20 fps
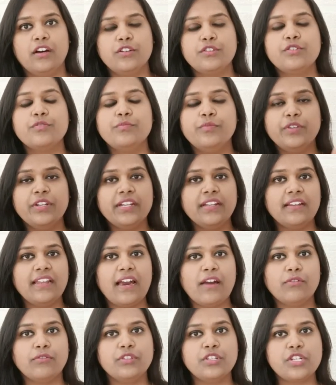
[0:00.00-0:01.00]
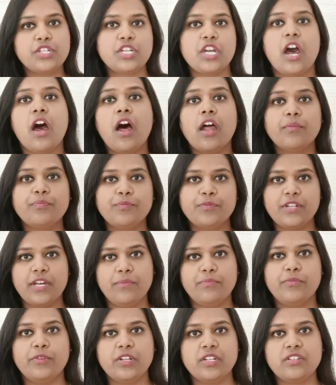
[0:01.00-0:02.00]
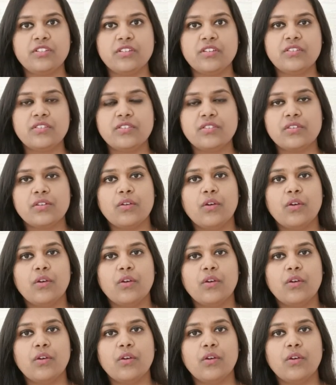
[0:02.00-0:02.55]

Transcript: to bring down the sharp temperatures